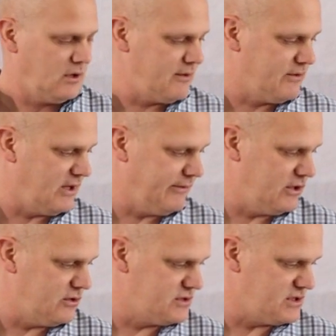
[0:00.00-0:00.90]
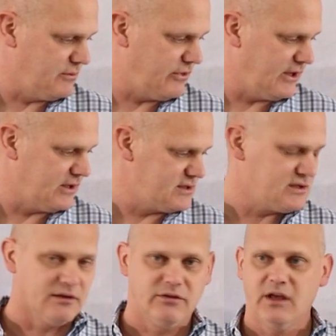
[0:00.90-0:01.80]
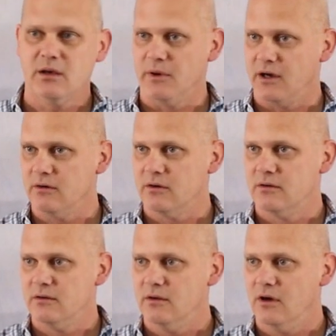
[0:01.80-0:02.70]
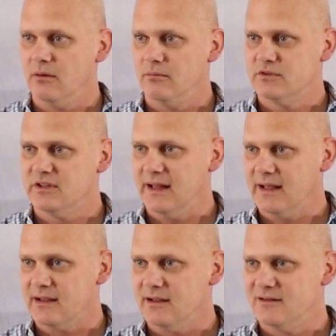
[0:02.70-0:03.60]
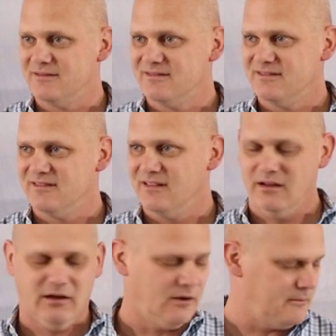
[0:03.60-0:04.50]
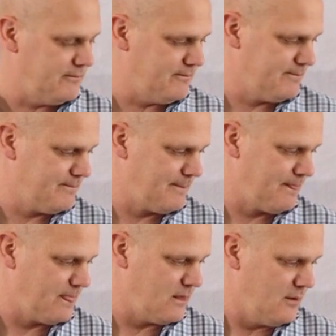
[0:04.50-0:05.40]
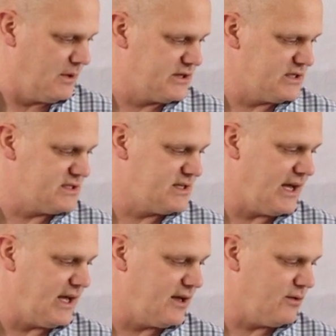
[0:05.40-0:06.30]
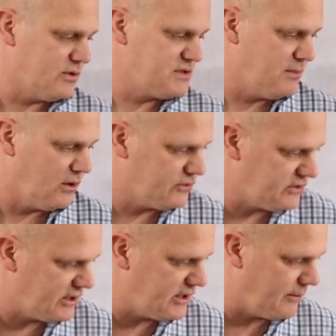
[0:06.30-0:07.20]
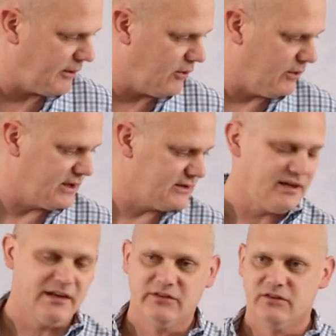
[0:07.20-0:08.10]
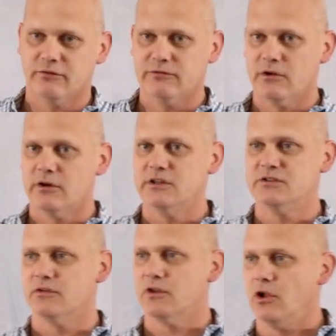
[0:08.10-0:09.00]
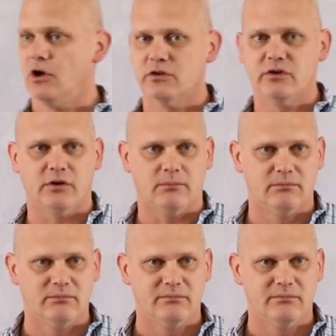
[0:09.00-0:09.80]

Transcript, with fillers: I've given you some things to think about um, today. Um, but this day was mostly about what it takes to flourish for the long term